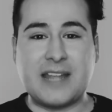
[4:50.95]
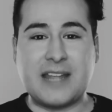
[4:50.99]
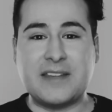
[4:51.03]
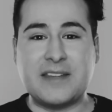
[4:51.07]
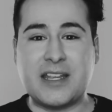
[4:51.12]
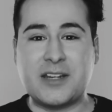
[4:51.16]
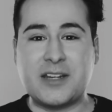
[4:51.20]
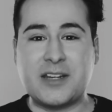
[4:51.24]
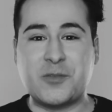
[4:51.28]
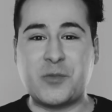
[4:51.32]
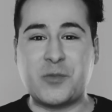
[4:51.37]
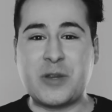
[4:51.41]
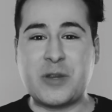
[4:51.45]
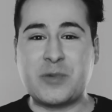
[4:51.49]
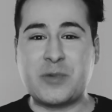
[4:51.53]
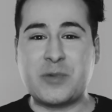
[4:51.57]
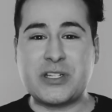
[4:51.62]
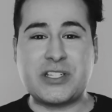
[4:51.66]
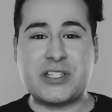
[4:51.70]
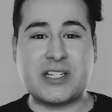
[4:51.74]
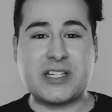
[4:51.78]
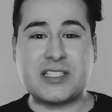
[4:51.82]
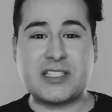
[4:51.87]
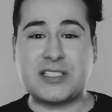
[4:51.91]
and then we
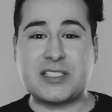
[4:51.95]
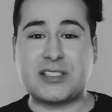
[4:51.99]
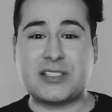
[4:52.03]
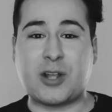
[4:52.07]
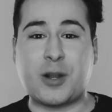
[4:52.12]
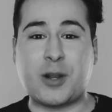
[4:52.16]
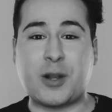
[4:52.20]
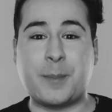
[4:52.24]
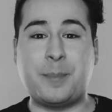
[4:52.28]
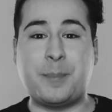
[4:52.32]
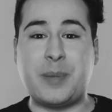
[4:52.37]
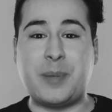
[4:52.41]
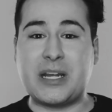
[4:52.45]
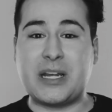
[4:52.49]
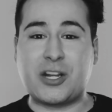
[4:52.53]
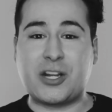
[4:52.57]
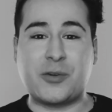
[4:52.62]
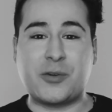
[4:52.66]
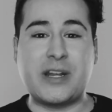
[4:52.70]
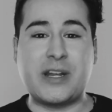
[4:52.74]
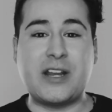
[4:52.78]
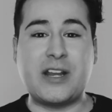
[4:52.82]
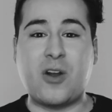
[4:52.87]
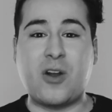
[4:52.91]
would just start
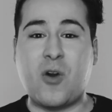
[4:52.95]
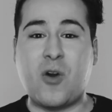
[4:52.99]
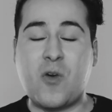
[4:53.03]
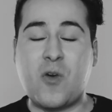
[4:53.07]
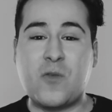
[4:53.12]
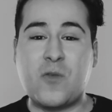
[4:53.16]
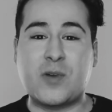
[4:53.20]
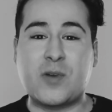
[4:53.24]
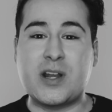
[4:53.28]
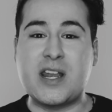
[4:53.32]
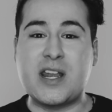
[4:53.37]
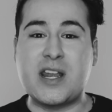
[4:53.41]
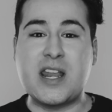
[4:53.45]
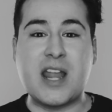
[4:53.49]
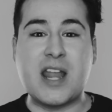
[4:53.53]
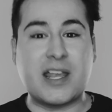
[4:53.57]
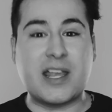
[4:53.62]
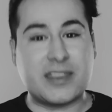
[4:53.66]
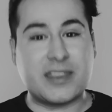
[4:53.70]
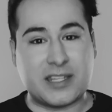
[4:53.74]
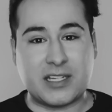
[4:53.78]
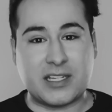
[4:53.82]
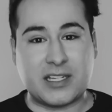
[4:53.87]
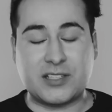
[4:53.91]
bickering over
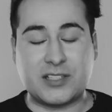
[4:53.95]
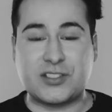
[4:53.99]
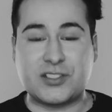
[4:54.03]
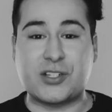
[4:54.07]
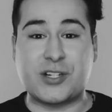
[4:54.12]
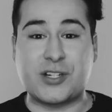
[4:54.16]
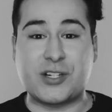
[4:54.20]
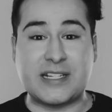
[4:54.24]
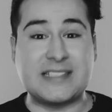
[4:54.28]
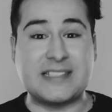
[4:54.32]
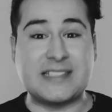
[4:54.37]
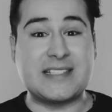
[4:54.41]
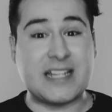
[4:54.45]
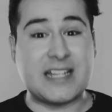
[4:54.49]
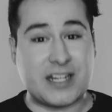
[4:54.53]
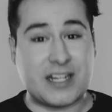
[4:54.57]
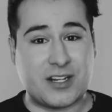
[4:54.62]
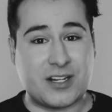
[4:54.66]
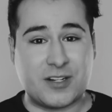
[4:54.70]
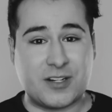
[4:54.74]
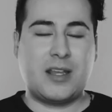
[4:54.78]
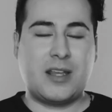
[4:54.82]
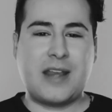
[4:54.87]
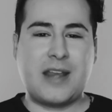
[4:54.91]
nothing during dinner.